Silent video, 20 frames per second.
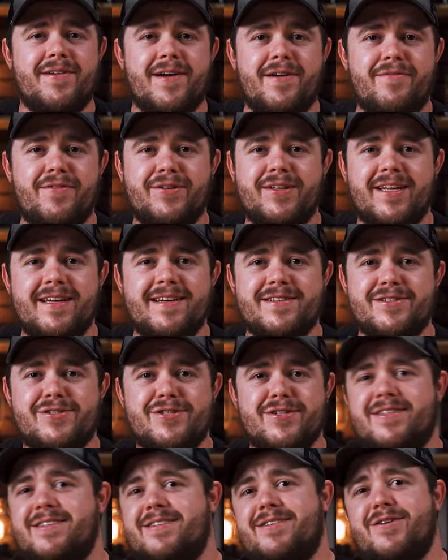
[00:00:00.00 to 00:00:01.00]
Everything is
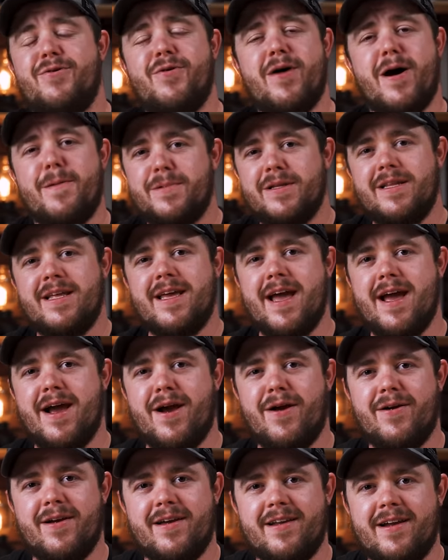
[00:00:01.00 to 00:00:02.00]
just so up in the
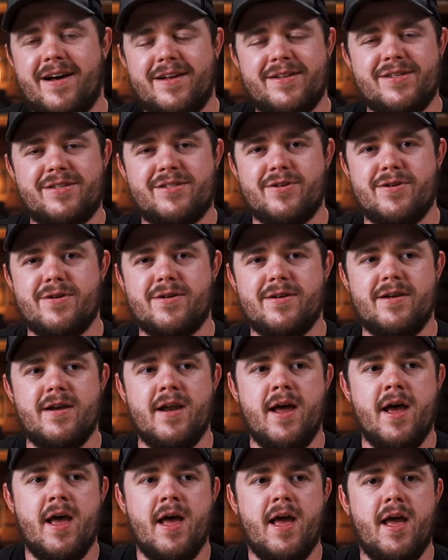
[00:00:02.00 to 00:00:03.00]
air and
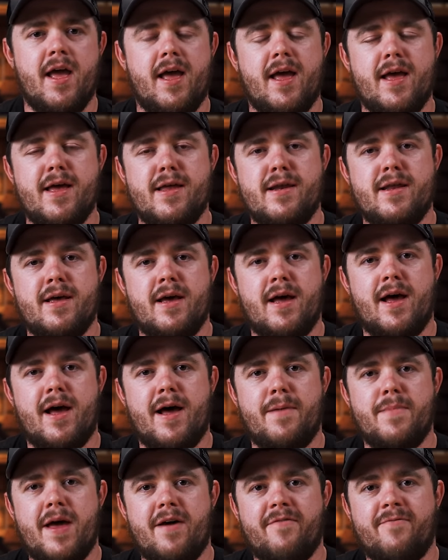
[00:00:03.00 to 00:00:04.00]
uncertain. And uh,
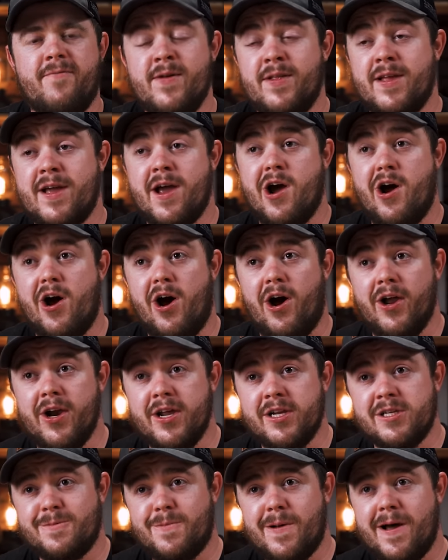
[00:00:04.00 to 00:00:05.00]
I'm not feeling
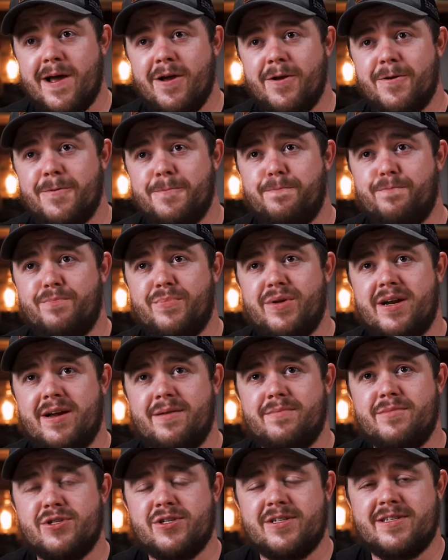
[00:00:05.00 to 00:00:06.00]
uninspired, but
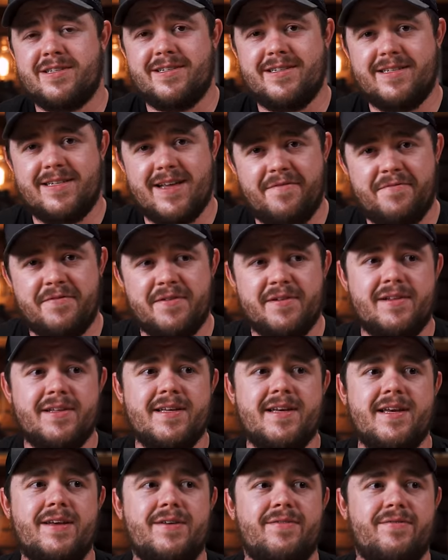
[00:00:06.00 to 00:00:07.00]
I'm just
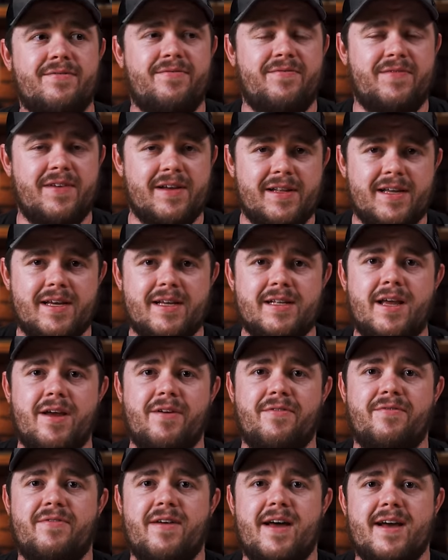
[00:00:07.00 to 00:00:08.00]
definitely feeling the
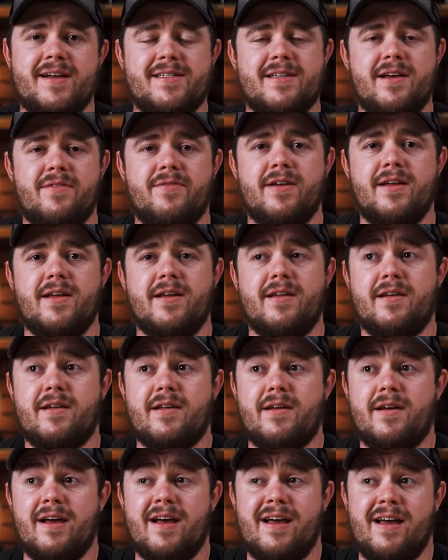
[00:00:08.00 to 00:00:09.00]
effects of it, and
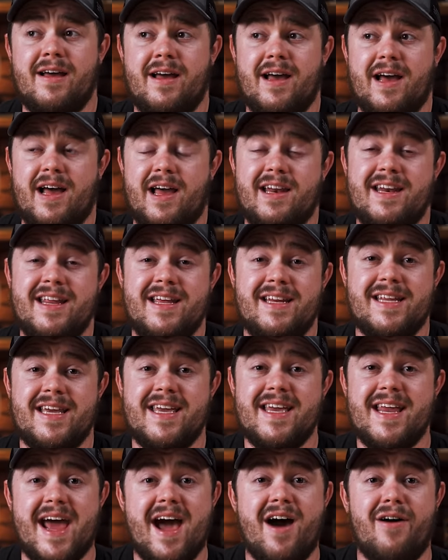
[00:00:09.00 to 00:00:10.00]
I, I need to
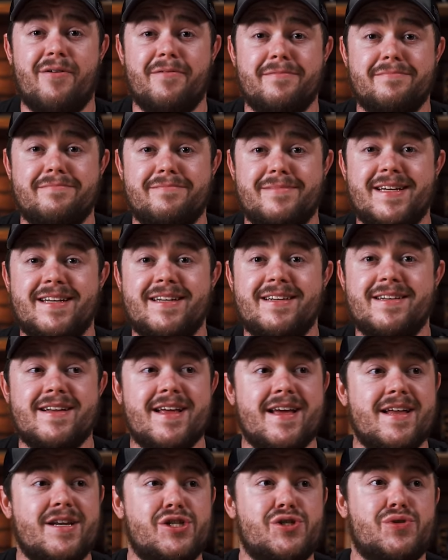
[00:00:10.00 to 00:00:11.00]
get out and
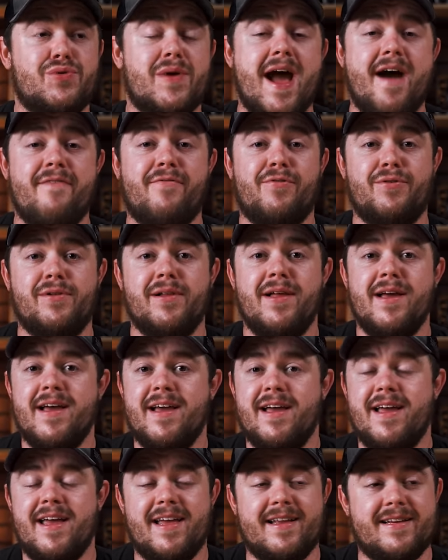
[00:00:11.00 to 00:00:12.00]
and travel
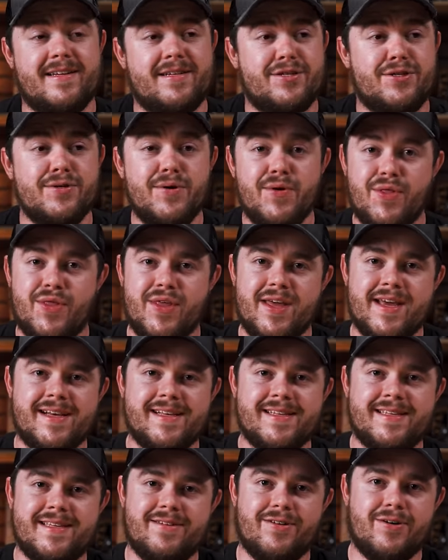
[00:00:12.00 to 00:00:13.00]
and do
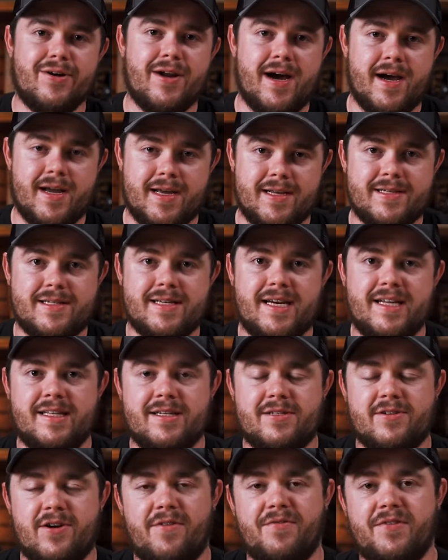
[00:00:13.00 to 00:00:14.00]
things that are not inside
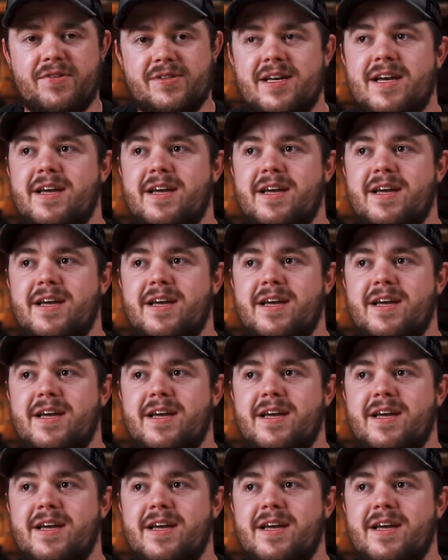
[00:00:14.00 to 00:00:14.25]
this office.